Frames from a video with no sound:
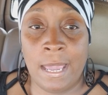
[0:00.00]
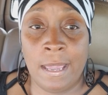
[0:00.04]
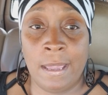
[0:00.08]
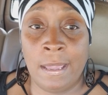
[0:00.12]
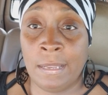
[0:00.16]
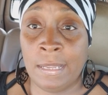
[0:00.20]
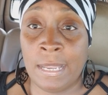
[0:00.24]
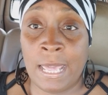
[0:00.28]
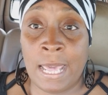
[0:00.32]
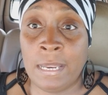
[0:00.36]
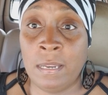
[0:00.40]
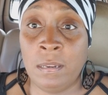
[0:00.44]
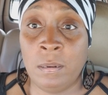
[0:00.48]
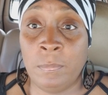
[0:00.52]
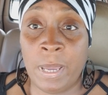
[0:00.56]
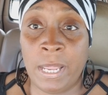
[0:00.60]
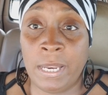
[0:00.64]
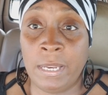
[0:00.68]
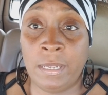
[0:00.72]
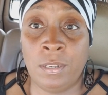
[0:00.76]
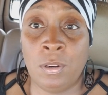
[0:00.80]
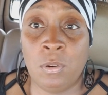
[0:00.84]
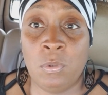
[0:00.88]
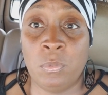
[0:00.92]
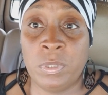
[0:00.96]
a lot of them I
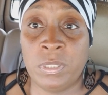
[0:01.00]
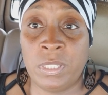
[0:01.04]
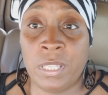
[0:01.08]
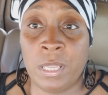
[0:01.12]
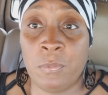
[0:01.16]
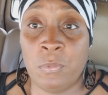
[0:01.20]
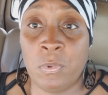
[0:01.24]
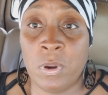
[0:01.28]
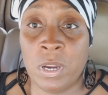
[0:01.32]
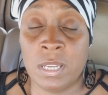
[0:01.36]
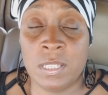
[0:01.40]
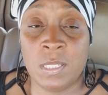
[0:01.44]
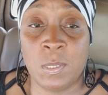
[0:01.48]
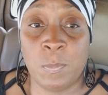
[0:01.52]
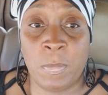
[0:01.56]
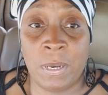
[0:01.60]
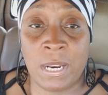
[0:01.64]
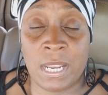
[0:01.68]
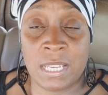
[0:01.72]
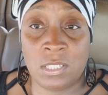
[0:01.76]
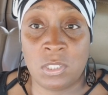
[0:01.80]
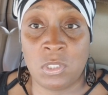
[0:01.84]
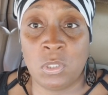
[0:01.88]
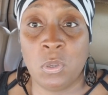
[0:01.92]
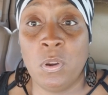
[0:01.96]
didn't know what they was, but
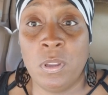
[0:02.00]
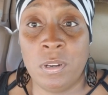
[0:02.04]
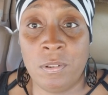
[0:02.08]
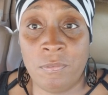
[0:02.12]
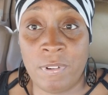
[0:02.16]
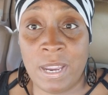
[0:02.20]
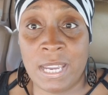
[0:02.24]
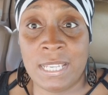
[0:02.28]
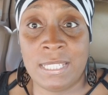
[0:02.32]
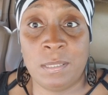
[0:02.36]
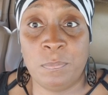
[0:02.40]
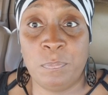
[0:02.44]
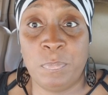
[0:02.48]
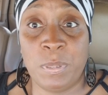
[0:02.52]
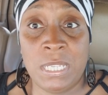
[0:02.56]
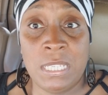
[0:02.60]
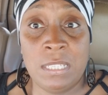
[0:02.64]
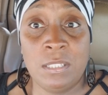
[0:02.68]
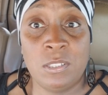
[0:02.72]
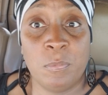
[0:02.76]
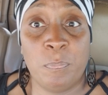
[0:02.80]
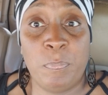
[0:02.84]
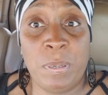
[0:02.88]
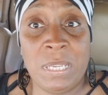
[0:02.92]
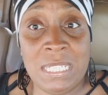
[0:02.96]
I saw the rice and
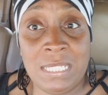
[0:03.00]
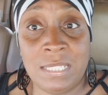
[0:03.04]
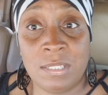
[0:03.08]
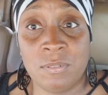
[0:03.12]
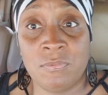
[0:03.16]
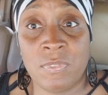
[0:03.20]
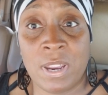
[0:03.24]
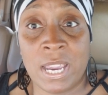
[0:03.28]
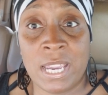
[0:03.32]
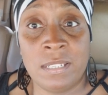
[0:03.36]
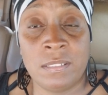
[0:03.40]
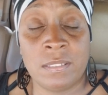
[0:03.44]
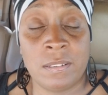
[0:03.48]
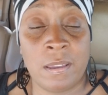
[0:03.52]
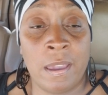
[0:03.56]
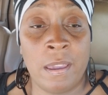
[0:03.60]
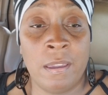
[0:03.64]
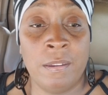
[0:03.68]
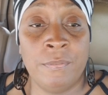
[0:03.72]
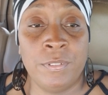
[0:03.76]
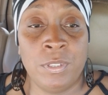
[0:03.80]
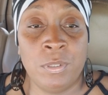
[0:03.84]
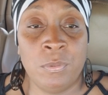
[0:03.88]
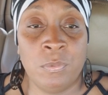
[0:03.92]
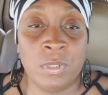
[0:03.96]
peas or peas and rice,
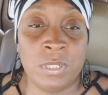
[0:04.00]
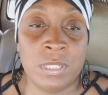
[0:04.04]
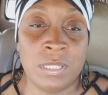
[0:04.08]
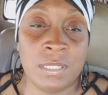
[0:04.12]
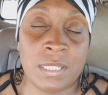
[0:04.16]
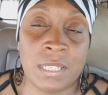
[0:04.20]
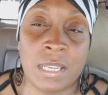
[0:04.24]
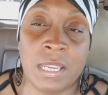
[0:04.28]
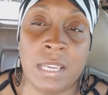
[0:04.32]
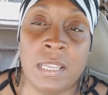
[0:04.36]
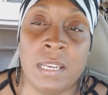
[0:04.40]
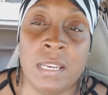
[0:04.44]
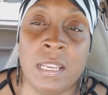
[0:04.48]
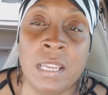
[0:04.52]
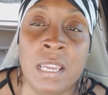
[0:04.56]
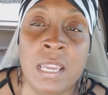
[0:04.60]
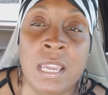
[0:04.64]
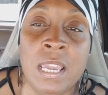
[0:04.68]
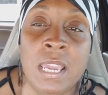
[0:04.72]
however you want to say it.